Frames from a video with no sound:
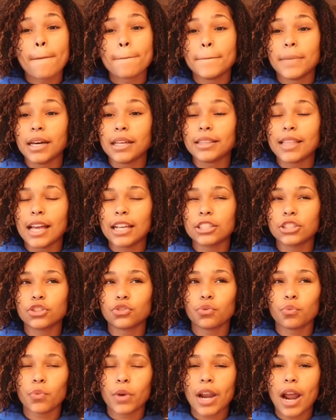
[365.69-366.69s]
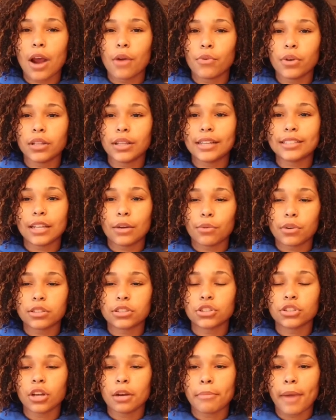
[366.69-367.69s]
but that's what I realized I wanted
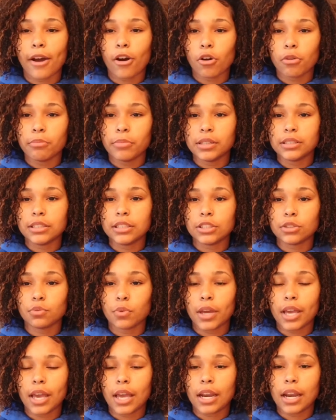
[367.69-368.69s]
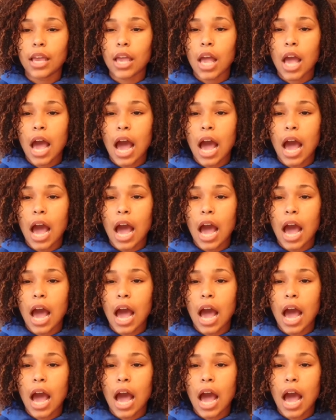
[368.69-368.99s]
to start my own business when